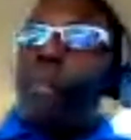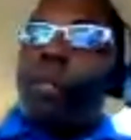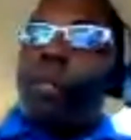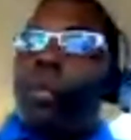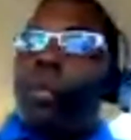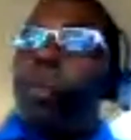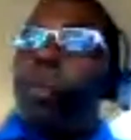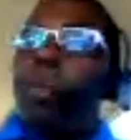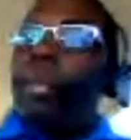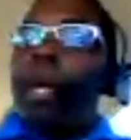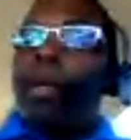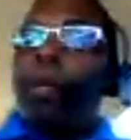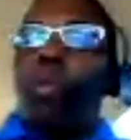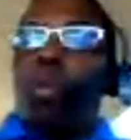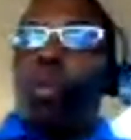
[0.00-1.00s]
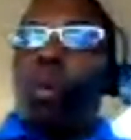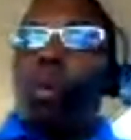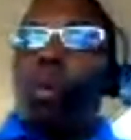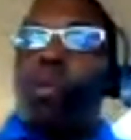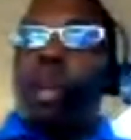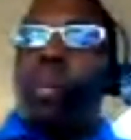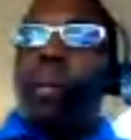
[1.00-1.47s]
felt like it wouldn't work for
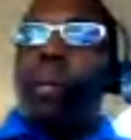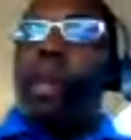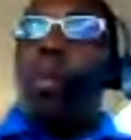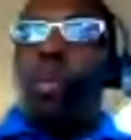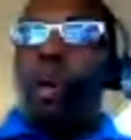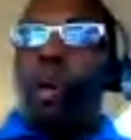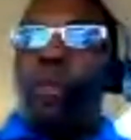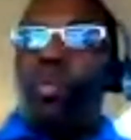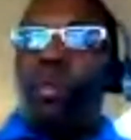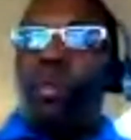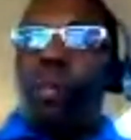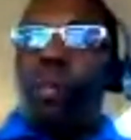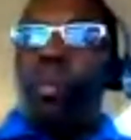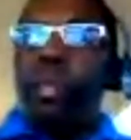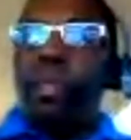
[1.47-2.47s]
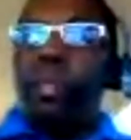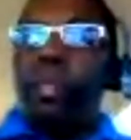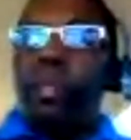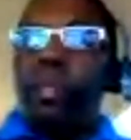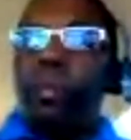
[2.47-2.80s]
them, and they walked away from the business.